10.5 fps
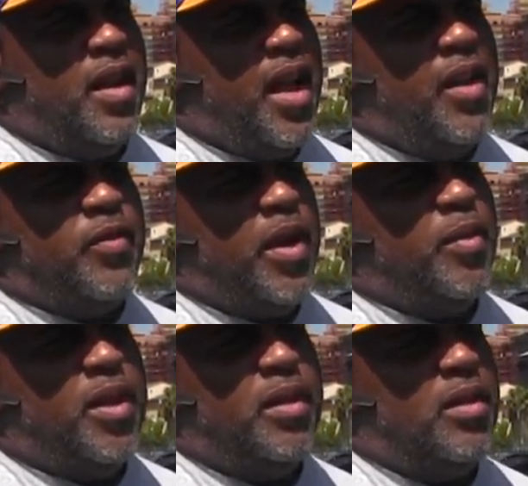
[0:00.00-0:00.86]
I had
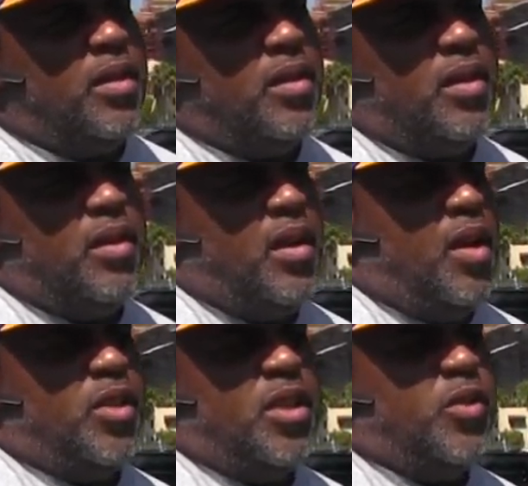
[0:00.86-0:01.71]
family.
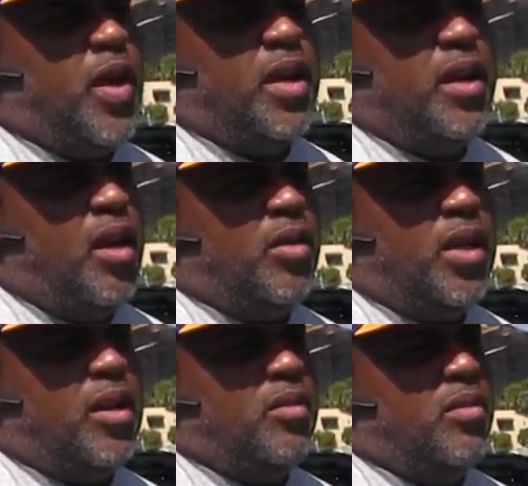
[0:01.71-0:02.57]
I was just finding out
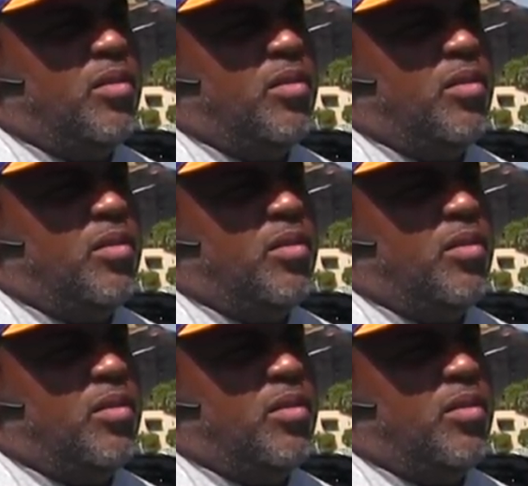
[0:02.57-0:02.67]
that